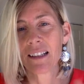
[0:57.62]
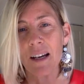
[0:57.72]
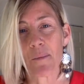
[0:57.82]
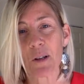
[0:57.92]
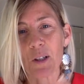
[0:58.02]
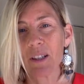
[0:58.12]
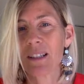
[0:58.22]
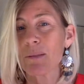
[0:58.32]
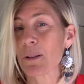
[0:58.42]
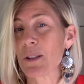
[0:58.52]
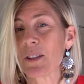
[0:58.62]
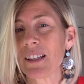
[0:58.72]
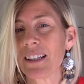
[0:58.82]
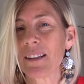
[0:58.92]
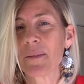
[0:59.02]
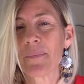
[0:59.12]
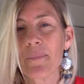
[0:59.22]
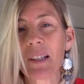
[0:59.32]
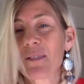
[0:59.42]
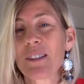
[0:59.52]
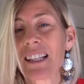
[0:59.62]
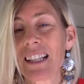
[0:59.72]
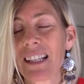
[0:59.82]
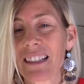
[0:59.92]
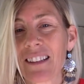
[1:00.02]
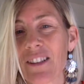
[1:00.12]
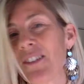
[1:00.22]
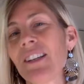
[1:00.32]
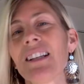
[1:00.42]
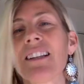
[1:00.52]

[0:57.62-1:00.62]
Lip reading: emotionally, spiritually, blissfully connected union.